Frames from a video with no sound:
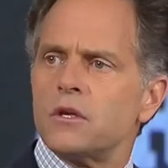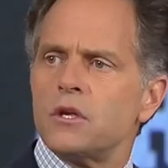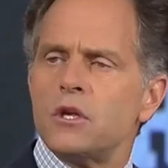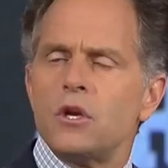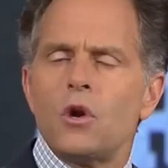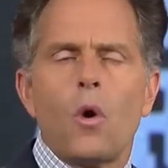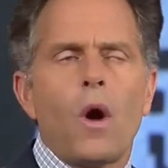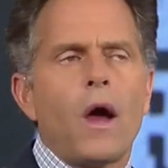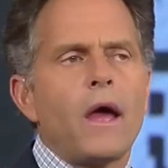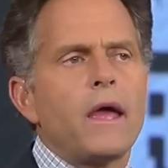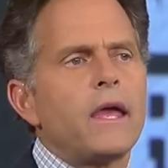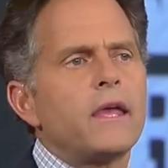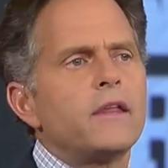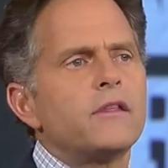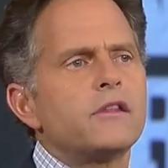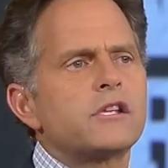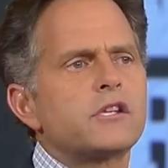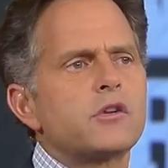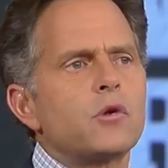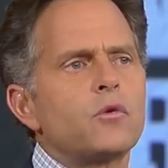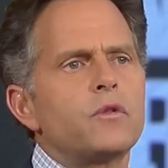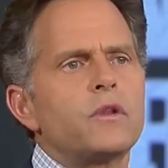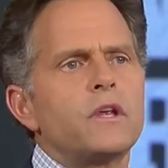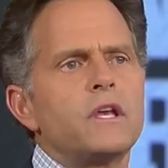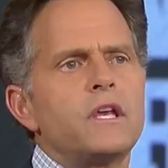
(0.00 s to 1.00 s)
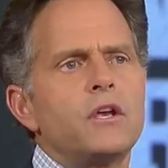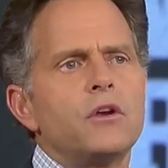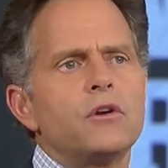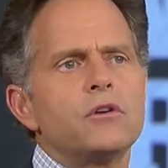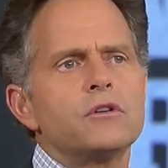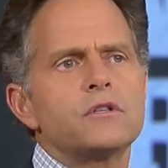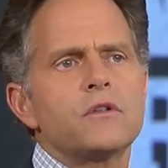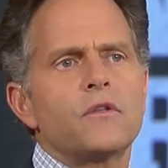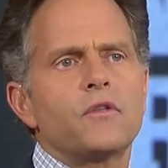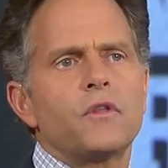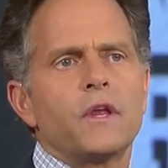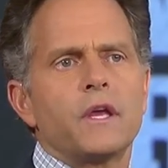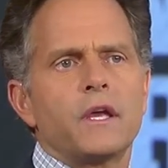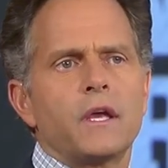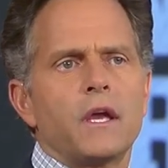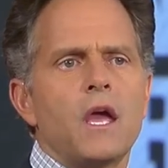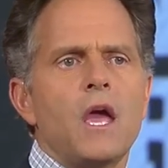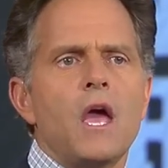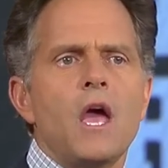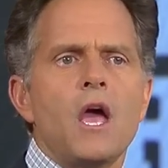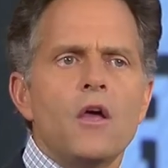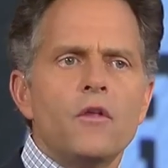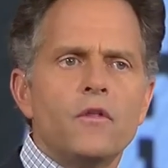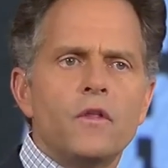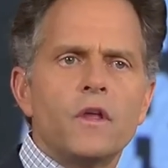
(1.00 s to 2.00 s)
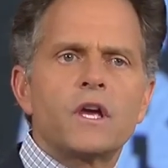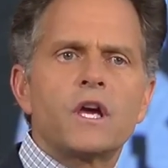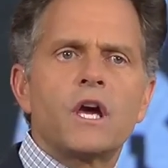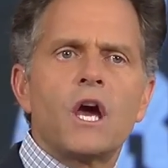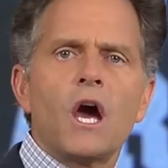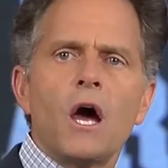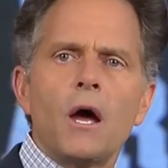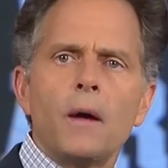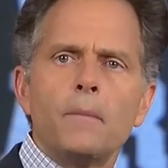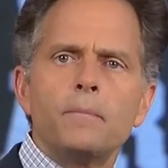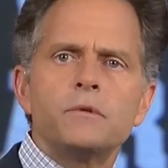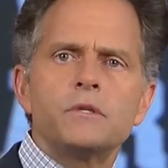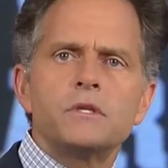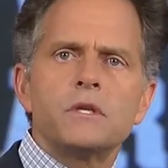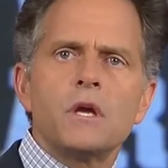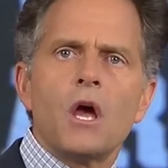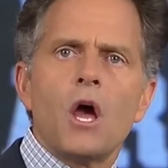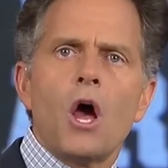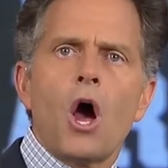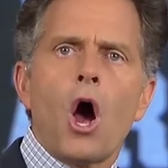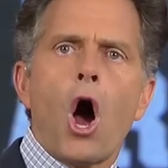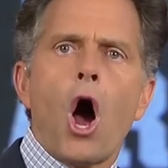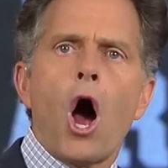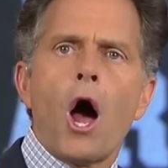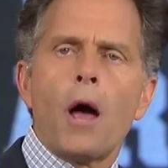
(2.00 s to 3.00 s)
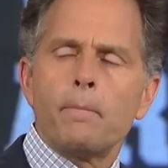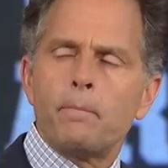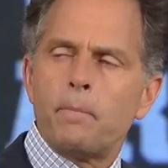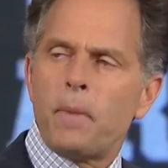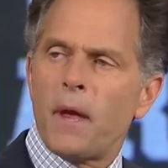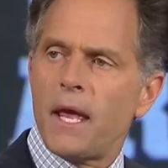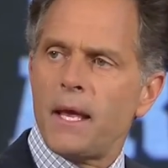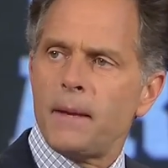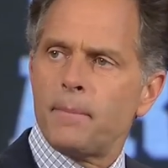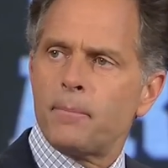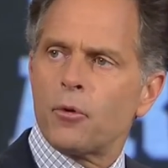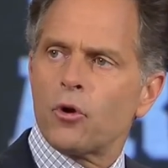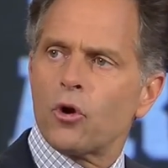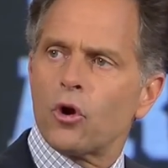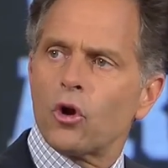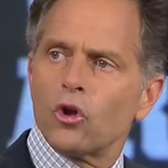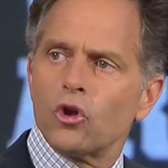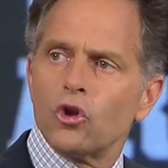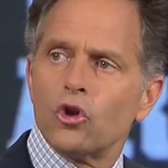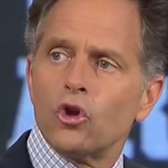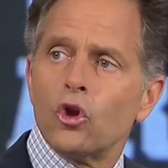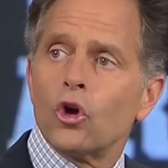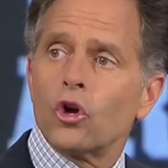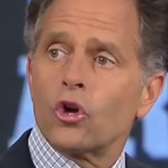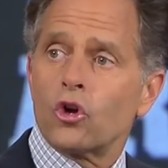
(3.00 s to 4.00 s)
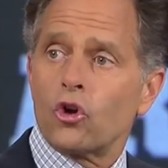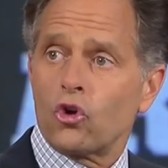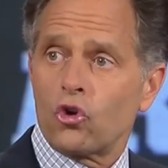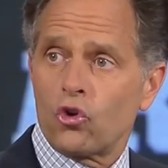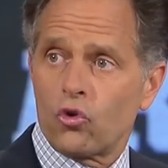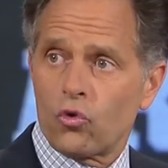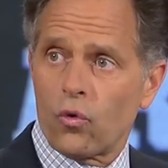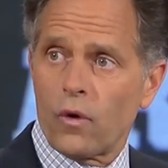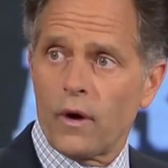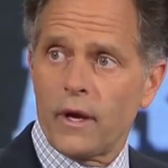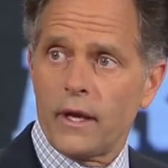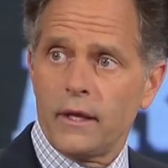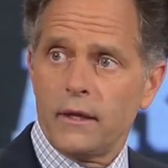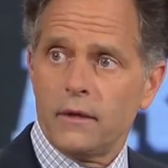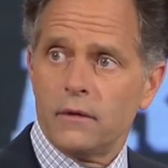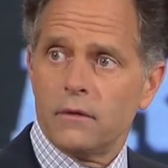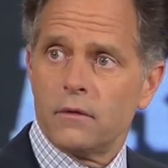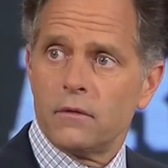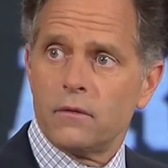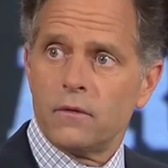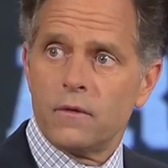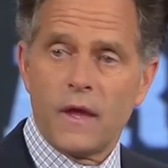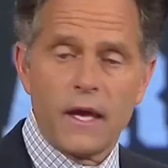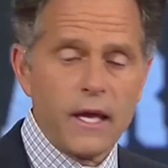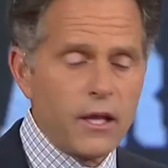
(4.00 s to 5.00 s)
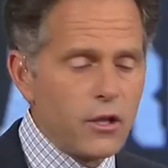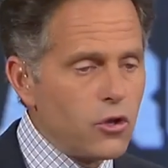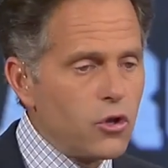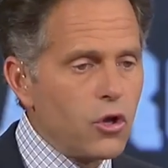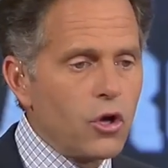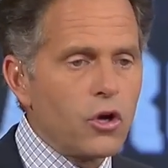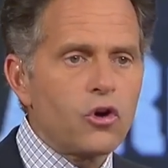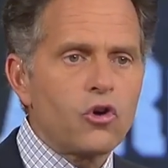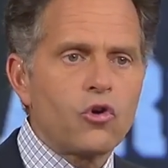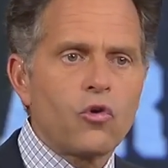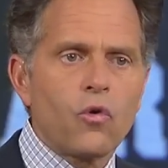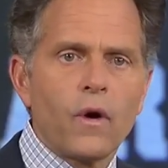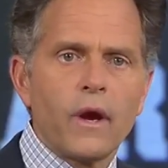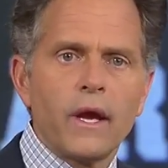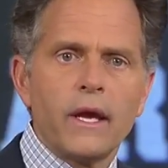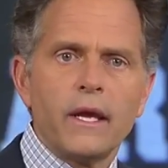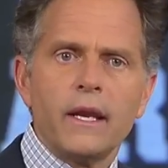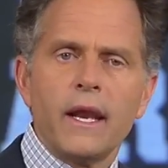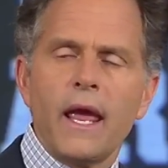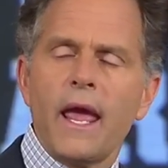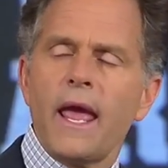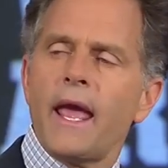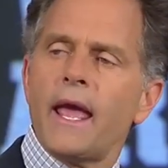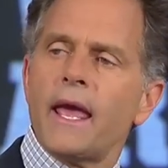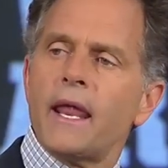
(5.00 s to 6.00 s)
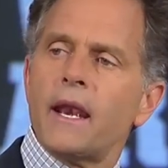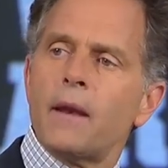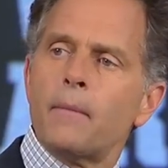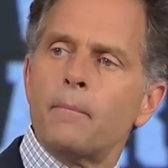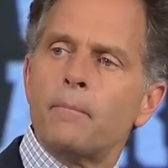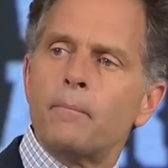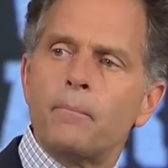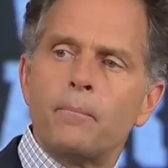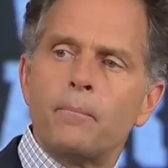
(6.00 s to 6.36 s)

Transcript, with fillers: you know. so here's the thing: the Cubs on paper look great. They look great. And